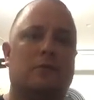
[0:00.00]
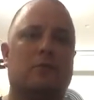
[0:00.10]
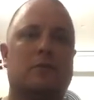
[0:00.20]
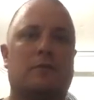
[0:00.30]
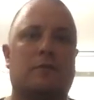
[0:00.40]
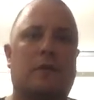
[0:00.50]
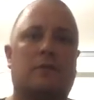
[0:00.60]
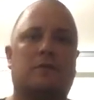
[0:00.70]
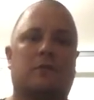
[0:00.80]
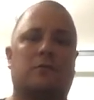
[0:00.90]
using a fire
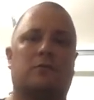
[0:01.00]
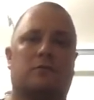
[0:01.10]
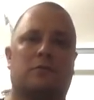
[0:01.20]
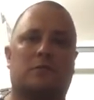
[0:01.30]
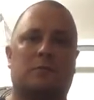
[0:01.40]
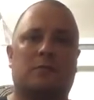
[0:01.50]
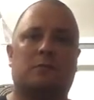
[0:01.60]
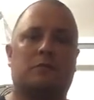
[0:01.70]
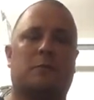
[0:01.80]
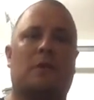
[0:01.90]
extinguisher is a
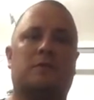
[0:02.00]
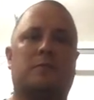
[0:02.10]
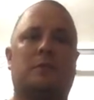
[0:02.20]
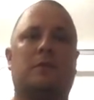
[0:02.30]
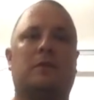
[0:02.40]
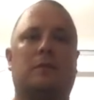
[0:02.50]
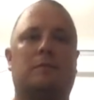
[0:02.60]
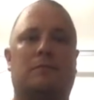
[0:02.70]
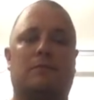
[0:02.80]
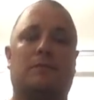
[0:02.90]
big responsibility,
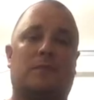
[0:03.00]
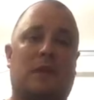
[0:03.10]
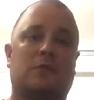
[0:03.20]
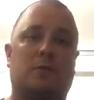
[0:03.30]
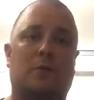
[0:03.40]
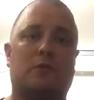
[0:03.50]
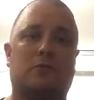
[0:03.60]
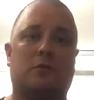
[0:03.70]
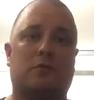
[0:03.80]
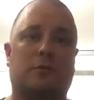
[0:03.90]
and that's why you
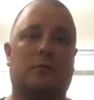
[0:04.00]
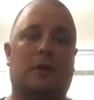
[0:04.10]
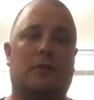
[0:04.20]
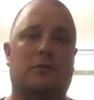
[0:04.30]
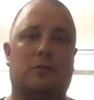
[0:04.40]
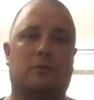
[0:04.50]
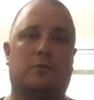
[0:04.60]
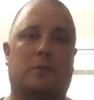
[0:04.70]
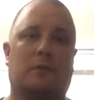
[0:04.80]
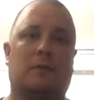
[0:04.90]
should learn how to
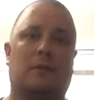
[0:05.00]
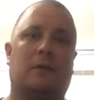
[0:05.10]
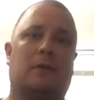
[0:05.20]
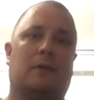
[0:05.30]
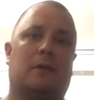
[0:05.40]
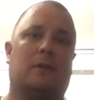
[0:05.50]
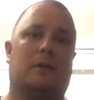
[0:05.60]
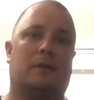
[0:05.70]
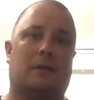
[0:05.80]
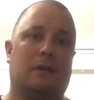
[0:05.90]
use one.
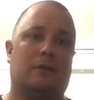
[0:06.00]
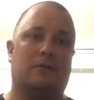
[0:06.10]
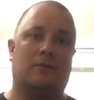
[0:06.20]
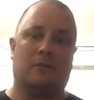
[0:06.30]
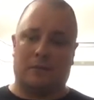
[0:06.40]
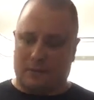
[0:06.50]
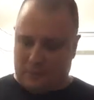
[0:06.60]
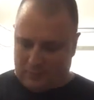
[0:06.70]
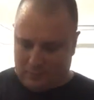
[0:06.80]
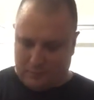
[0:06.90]
And again,
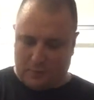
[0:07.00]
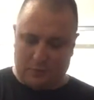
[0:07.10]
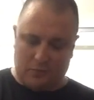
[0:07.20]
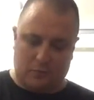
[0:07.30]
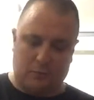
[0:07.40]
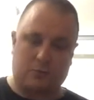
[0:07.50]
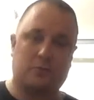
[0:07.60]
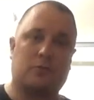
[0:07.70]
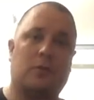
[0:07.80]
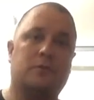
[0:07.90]
fire
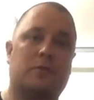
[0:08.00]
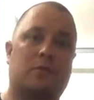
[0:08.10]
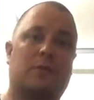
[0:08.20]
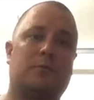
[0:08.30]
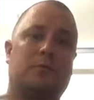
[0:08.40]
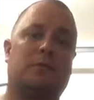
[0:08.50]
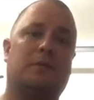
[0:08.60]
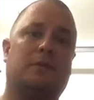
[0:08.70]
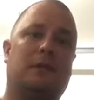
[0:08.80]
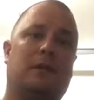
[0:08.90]
extinguishers are always equipped
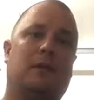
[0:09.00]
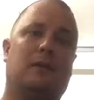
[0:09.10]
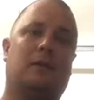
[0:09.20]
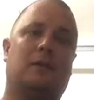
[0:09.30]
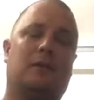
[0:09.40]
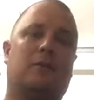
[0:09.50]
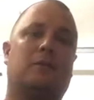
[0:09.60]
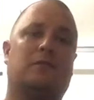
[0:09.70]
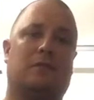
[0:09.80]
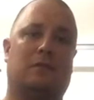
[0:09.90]
with a
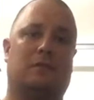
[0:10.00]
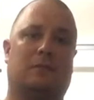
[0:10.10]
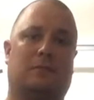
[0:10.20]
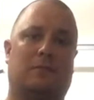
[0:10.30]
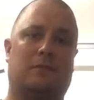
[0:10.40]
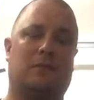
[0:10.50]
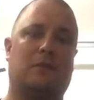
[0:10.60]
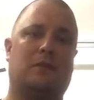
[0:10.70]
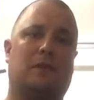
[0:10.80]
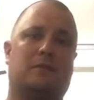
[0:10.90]
irritant in them,
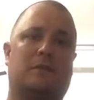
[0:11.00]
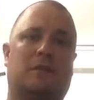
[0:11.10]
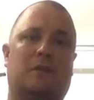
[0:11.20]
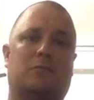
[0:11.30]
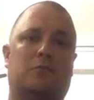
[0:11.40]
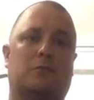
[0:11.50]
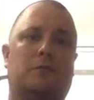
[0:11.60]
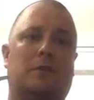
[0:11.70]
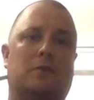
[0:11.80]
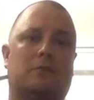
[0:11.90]
and that's to keep
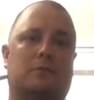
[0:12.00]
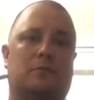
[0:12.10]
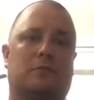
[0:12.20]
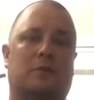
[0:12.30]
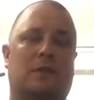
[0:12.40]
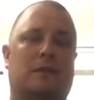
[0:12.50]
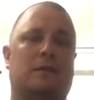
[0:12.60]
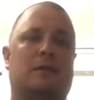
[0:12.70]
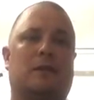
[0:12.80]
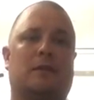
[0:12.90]
juveniles from
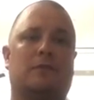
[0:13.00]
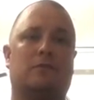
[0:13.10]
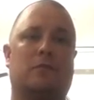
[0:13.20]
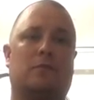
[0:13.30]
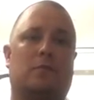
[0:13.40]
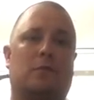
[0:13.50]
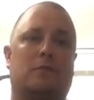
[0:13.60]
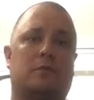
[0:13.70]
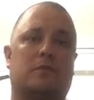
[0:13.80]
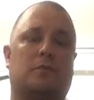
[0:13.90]
yanking these off the wall
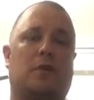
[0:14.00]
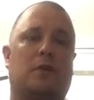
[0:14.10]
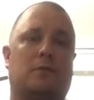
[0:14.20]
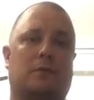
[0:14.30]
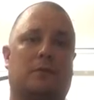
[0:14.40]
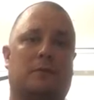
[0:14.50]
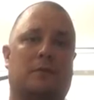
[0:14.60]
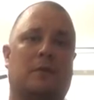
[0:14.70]
and just spraying with them.